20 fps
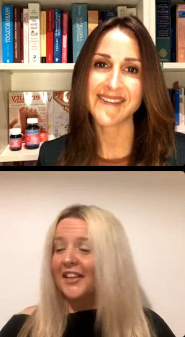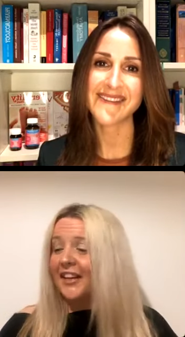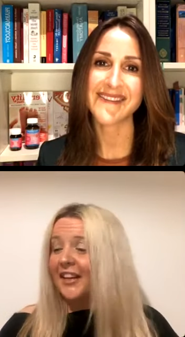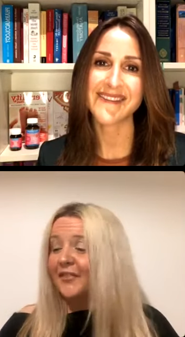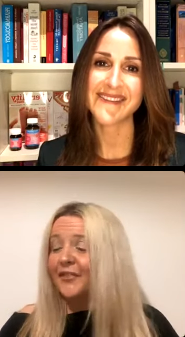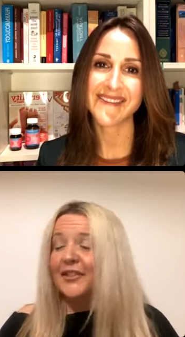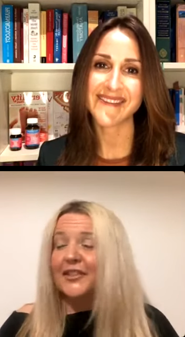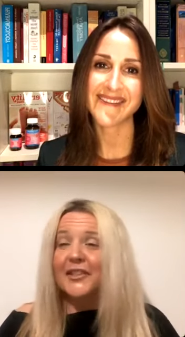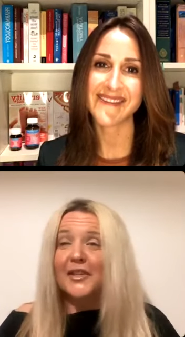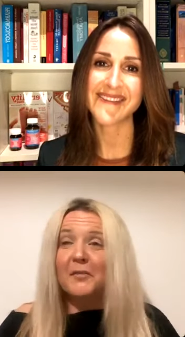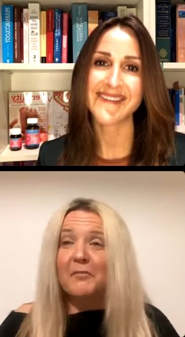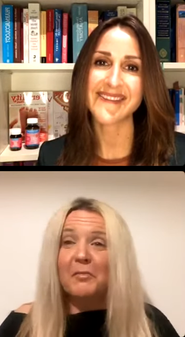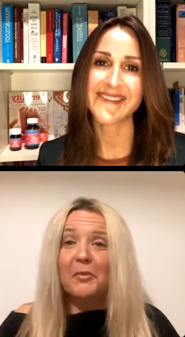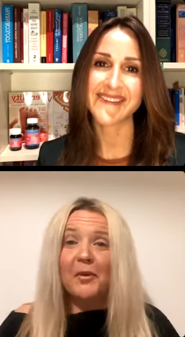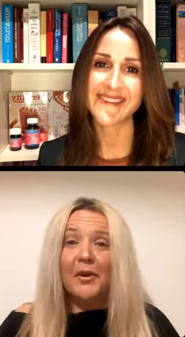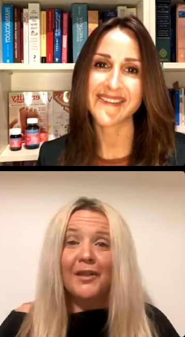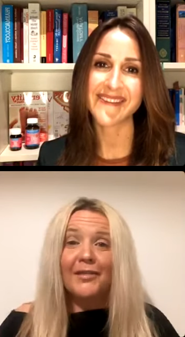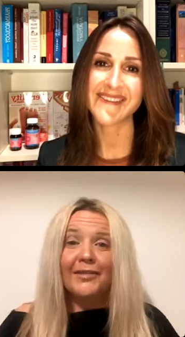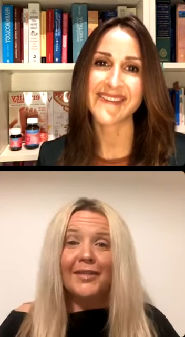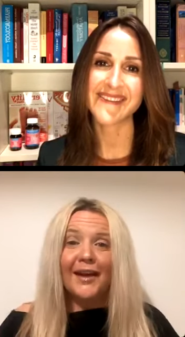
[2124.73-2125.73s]
Speaker 1: even to the
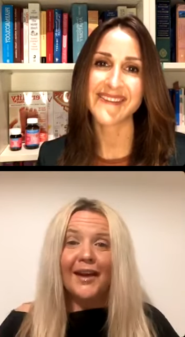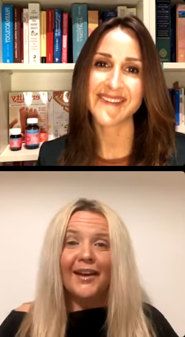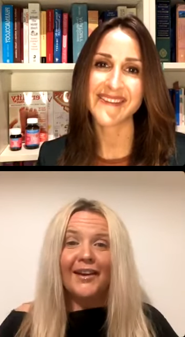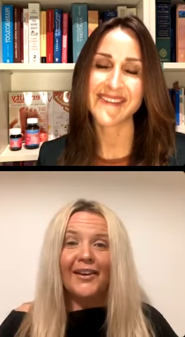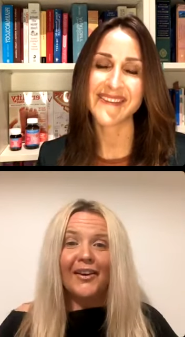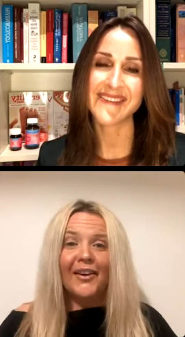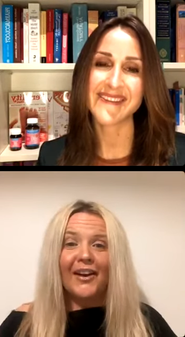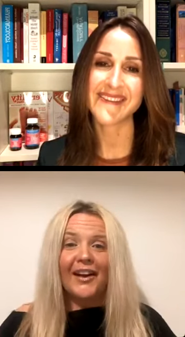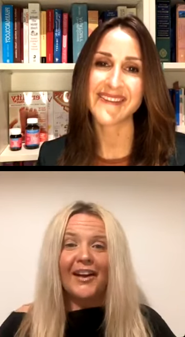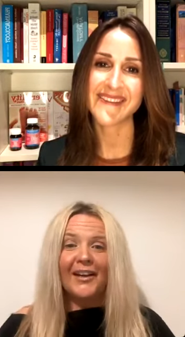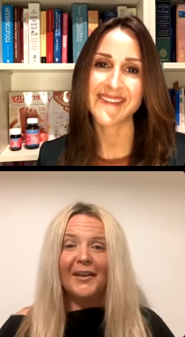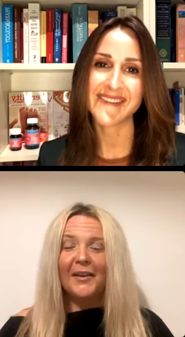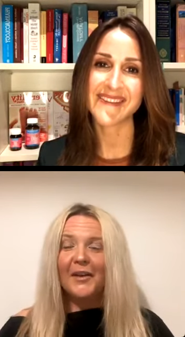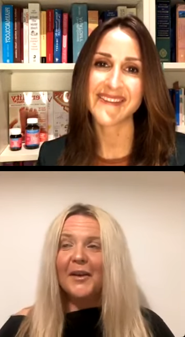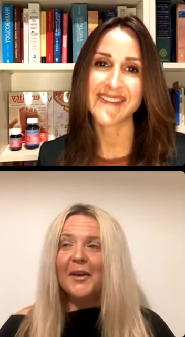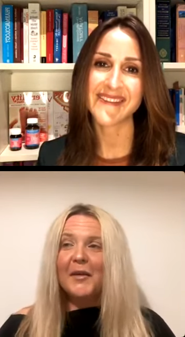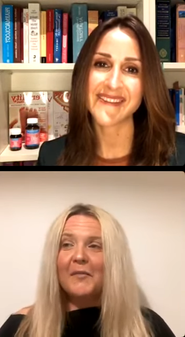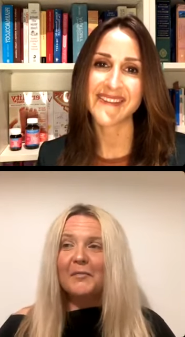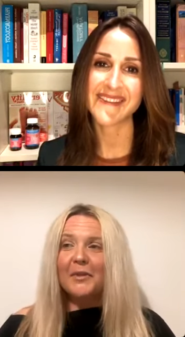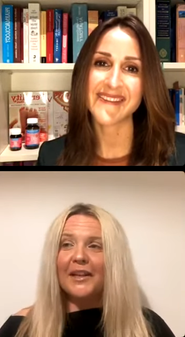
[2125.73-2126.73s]
point that i
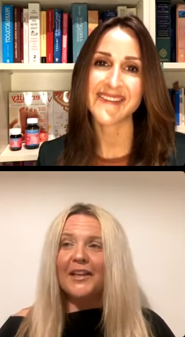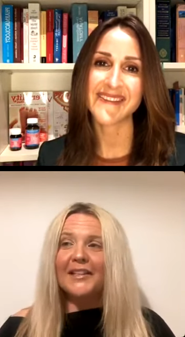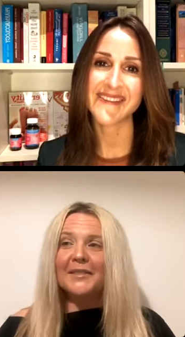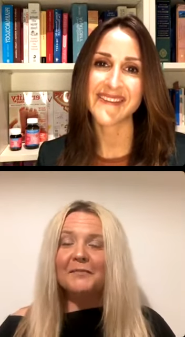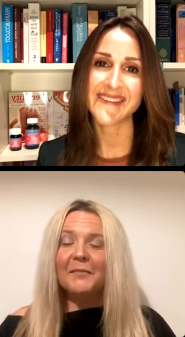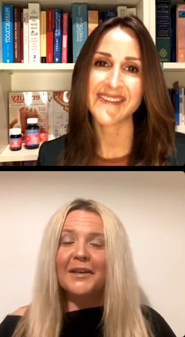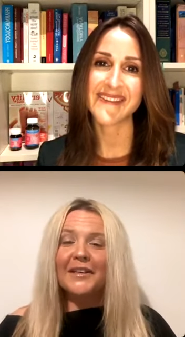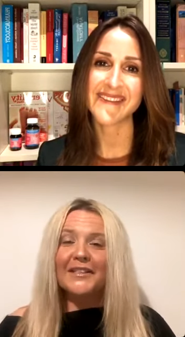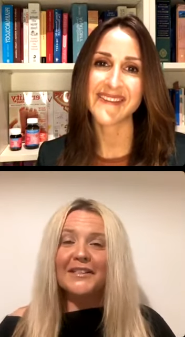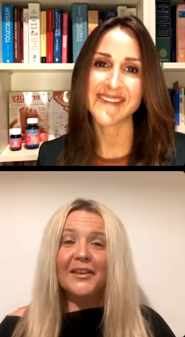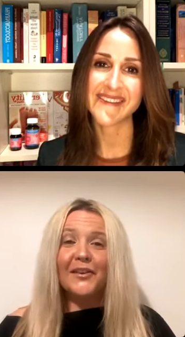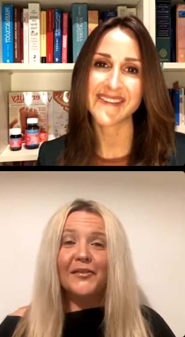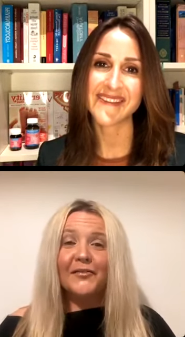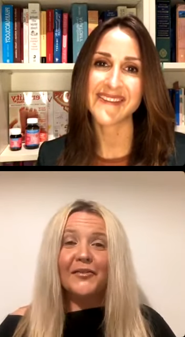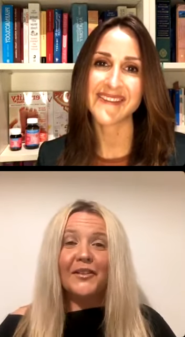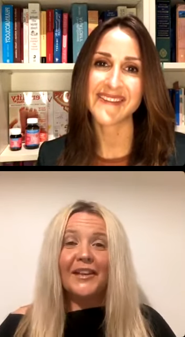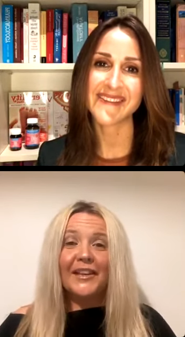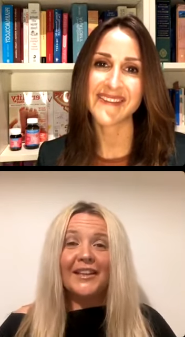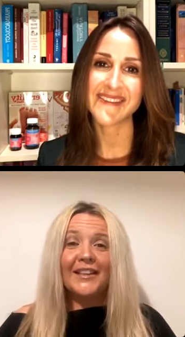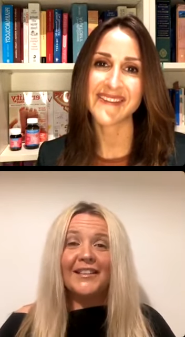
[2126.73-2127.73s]
place myself
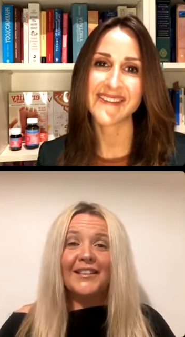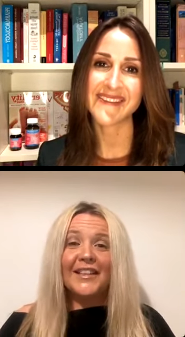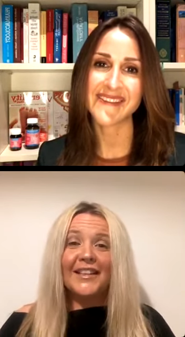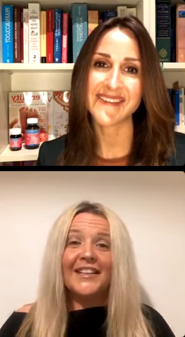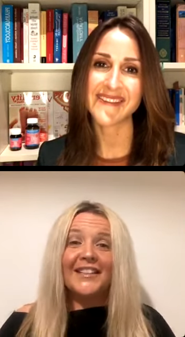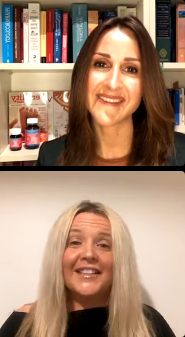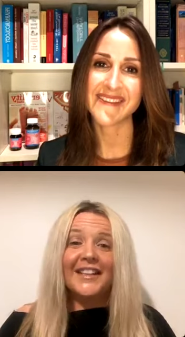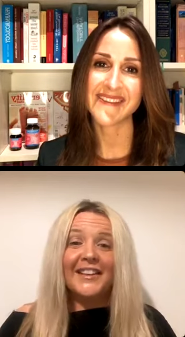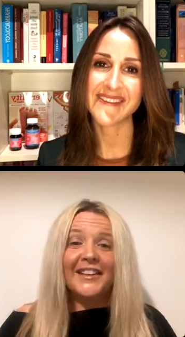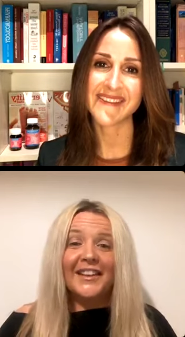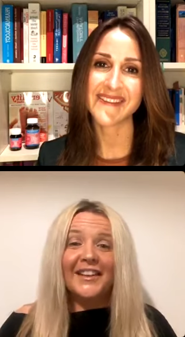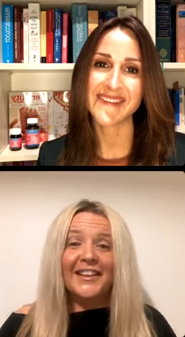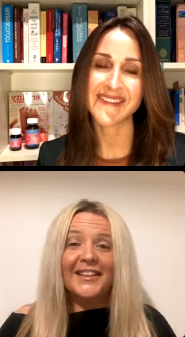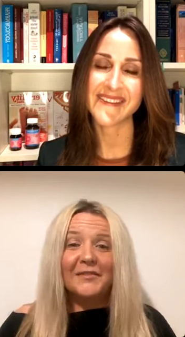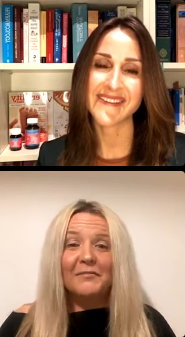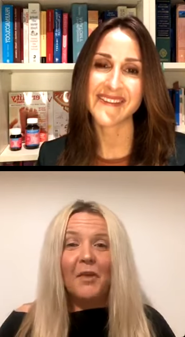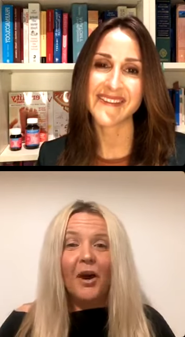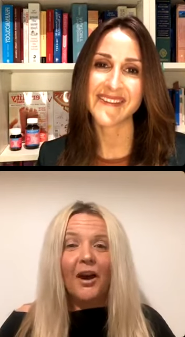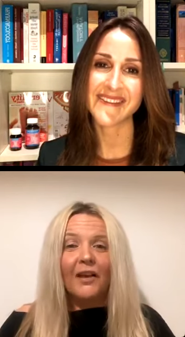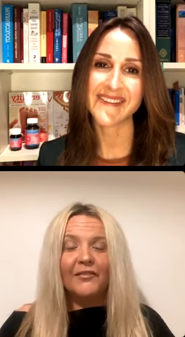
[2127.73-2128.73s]
in a center that
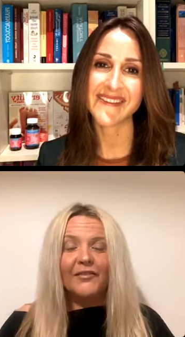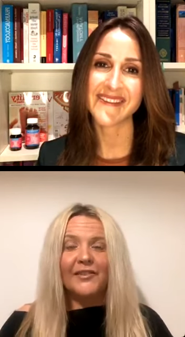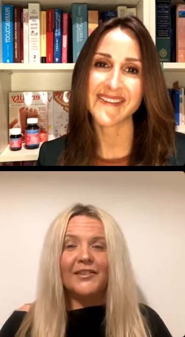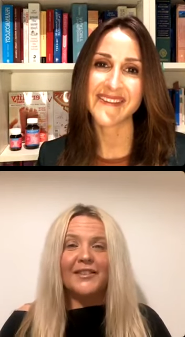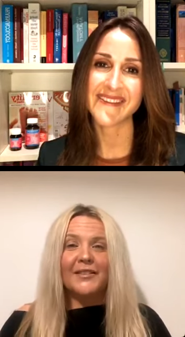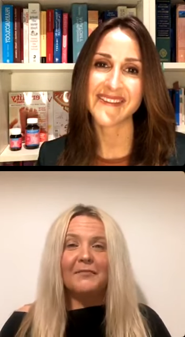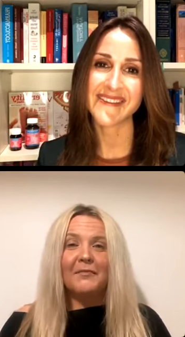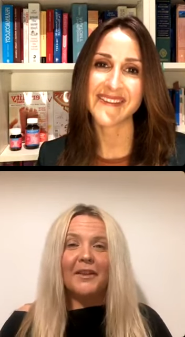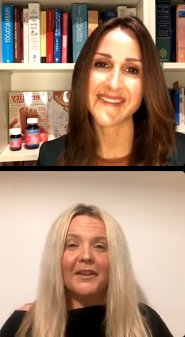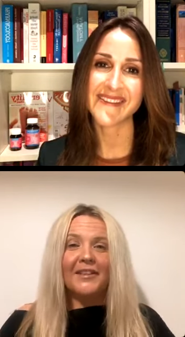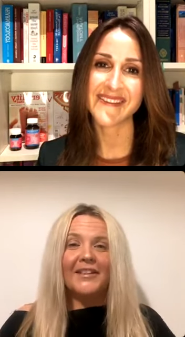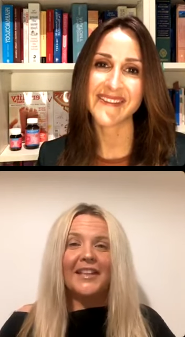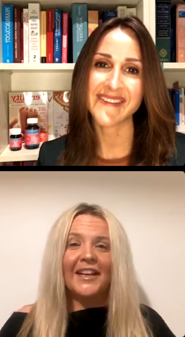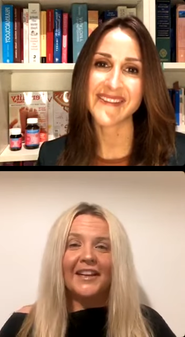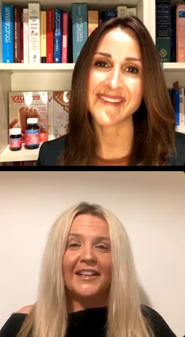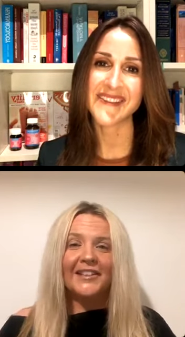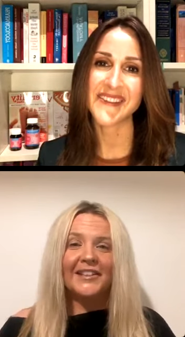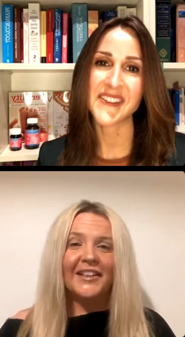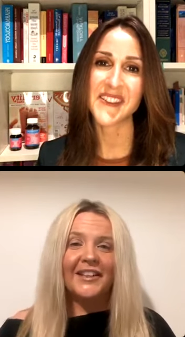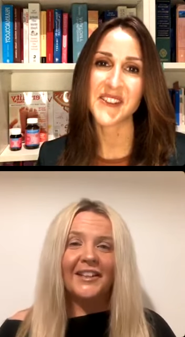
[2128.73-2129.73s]
is mindfulness and
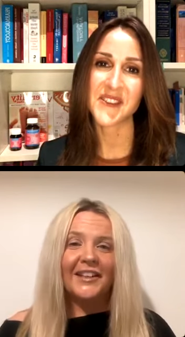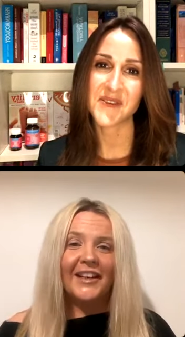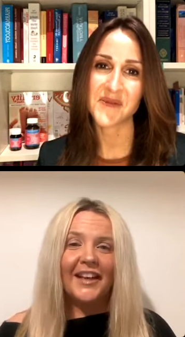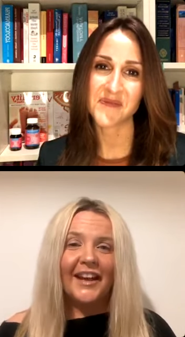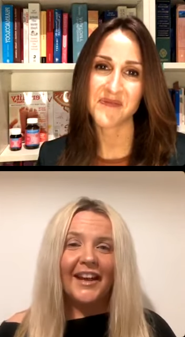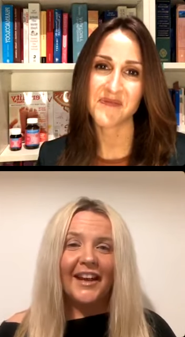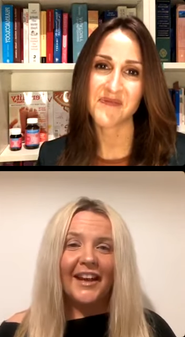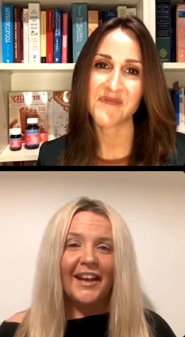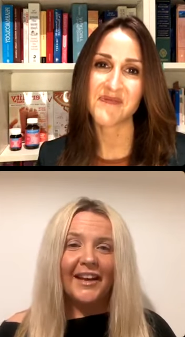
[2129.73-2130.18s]
meditation at,